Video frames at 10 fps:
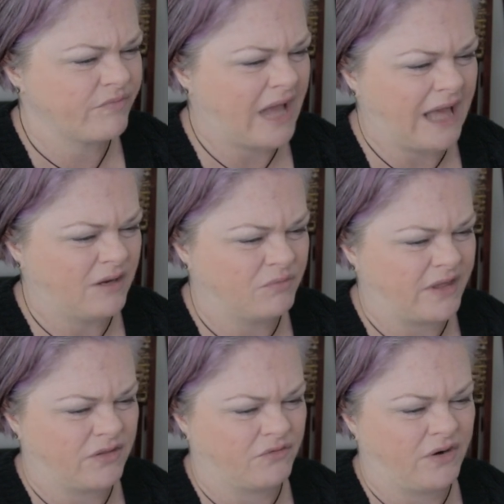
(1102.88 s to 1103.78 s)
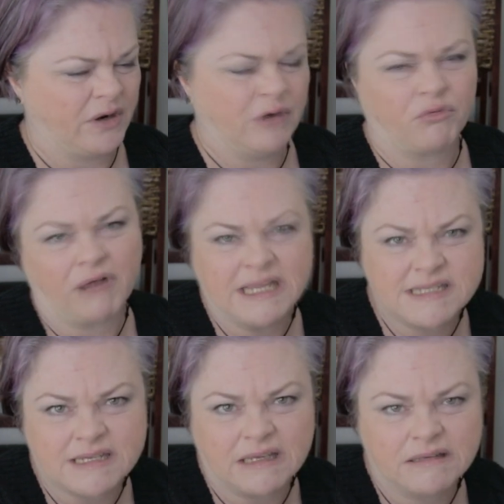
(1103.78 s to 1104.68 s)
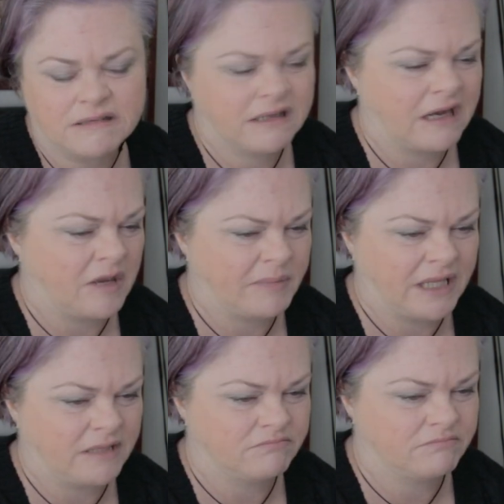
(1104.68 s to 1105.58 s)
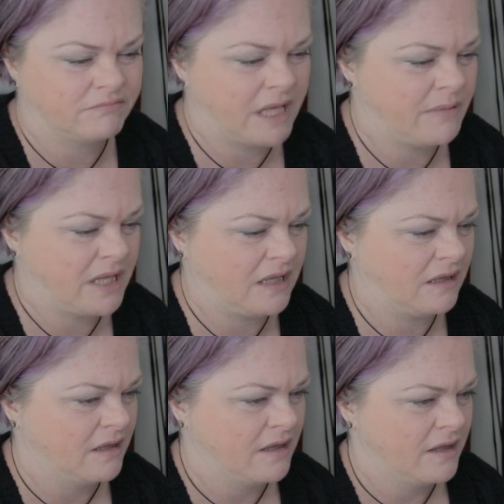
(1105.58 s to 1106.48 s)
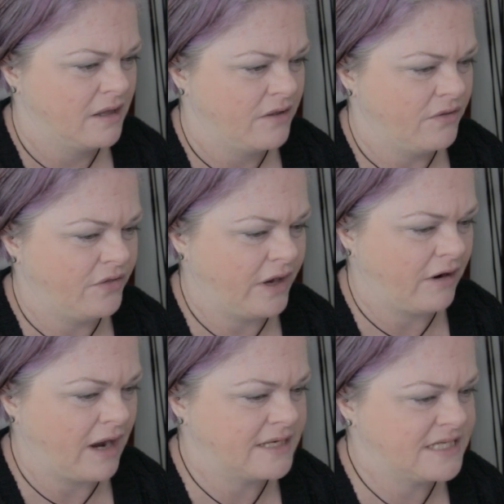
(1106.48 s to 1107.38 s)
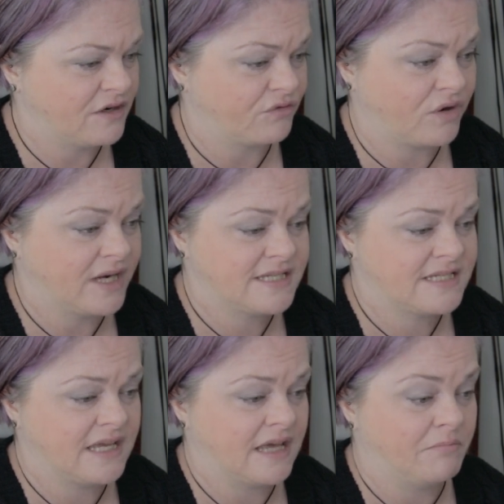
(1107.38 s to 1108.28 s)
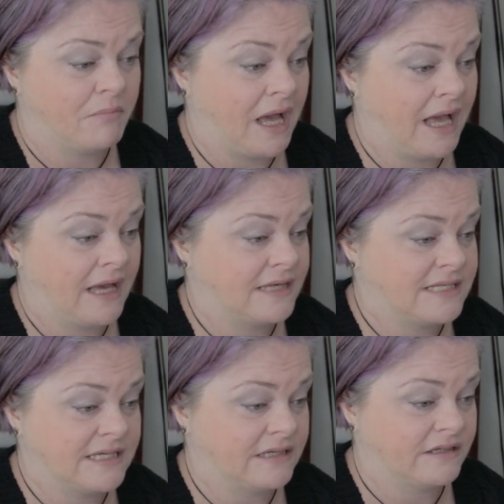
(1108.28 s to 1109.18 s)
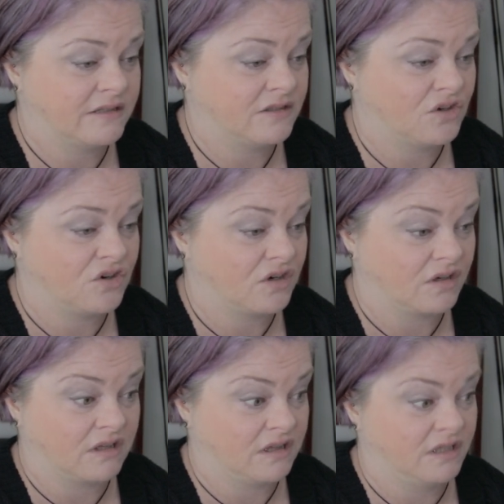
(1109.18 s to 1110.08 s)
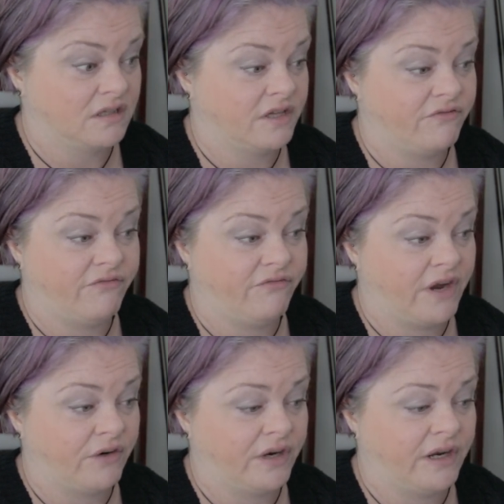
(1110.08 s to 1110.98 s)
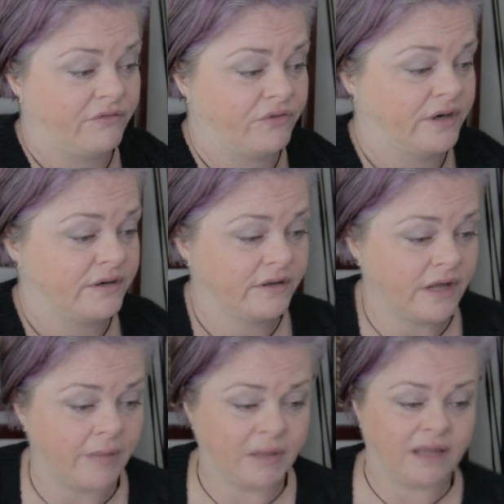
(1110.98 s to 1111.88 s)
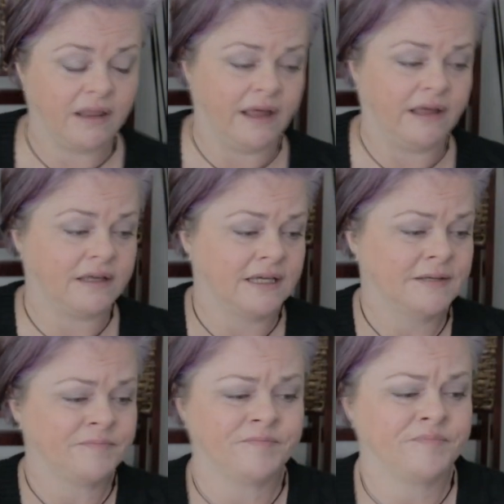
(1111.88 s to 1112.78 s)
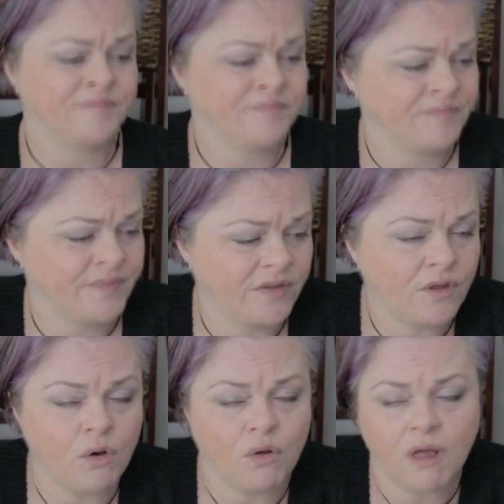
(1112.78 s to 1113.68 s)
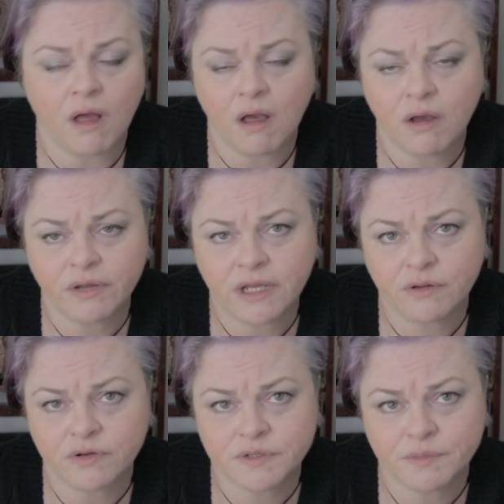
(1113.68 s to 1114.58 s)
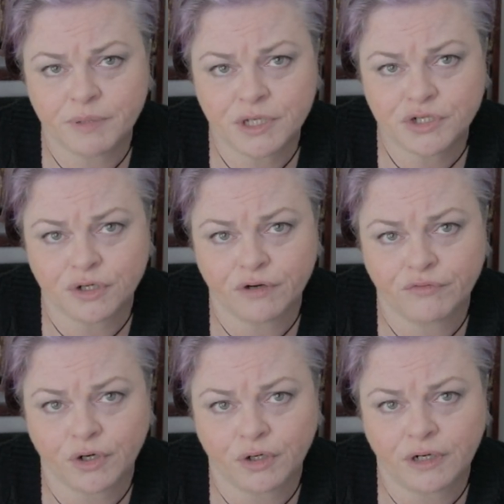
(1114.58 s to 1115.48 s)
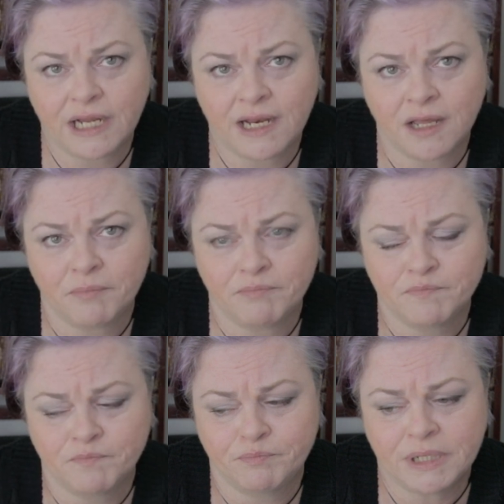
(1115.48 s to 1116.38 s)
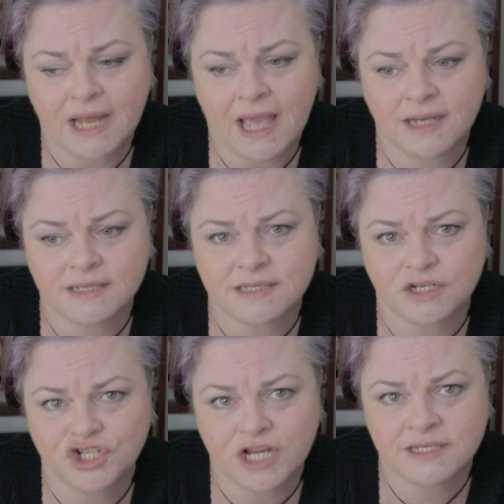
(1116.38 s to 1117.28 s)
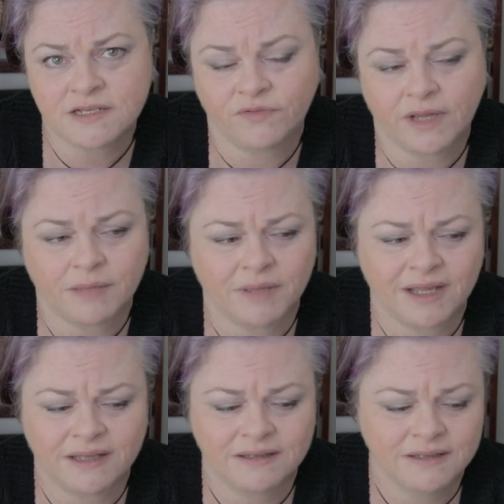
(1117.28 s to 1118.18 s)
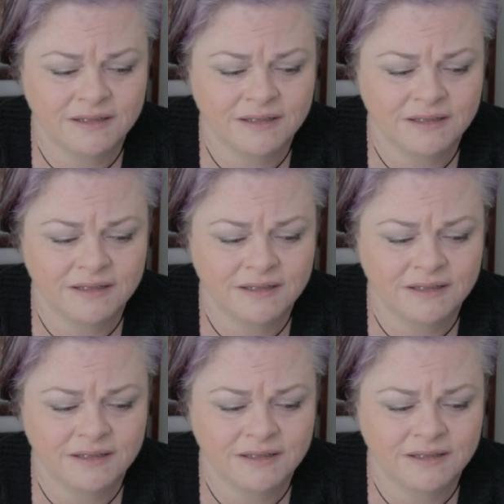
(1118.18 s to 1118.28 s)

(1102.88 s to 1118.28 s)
I don't think they're very racy. Maybe their idea of racy and my idea are clearly very different. The whole, there's a picture of her eating a banana suggestively. I'm like,